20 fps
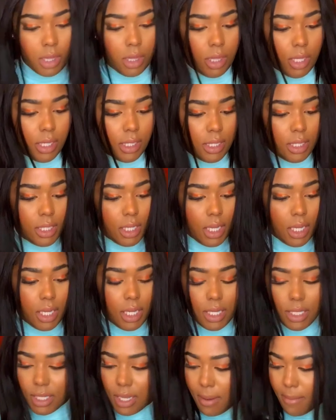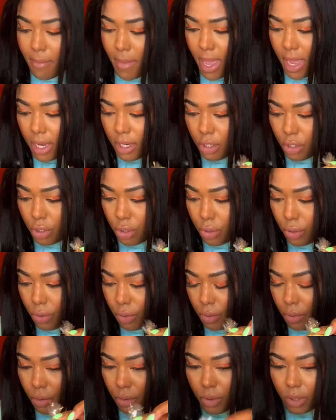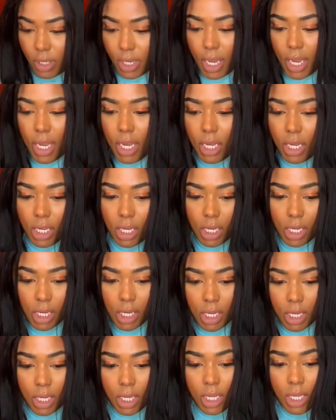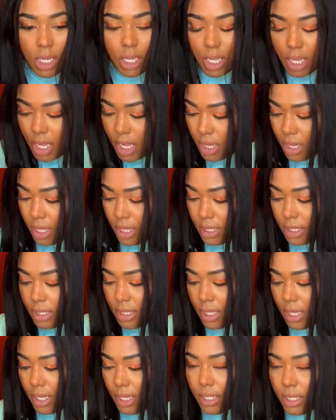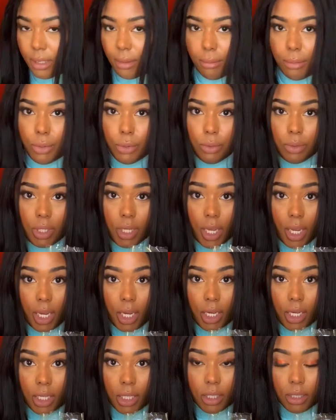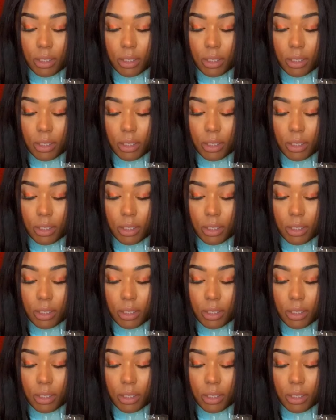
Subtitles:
this is a manju cake, and this is a moon cake.